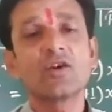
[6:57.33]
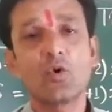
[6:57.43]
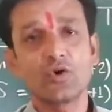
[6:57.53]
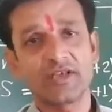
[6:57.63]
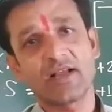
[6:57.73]

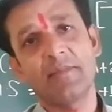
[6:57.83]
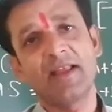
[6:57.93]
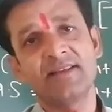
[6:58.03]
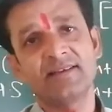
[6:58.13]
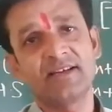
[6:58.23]
cosec
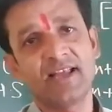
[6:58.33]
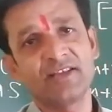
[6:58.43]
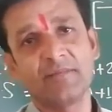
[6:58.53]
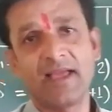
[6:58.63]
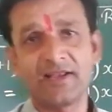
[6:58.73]
minus theta
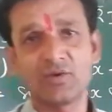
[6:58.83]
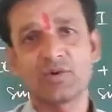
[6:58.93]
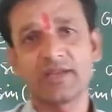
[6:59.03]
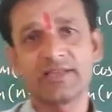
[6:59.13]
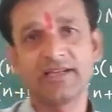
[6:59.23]
is minus
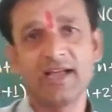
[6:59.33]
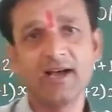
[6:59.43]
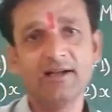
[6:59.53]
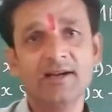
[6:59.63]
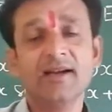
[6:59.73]
cosec
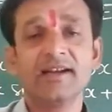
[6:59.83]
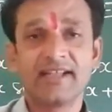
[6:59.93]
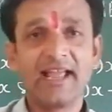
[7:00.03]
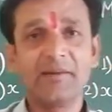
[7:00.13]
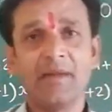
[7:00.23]
theta,
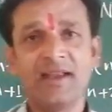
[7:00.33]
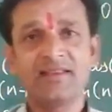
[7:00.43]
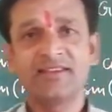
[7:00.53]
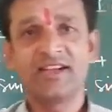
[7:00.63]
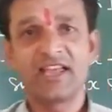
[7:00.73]
tan
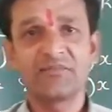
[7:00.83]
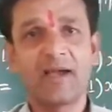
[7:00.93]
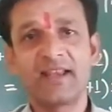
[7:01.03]
minus theta is minus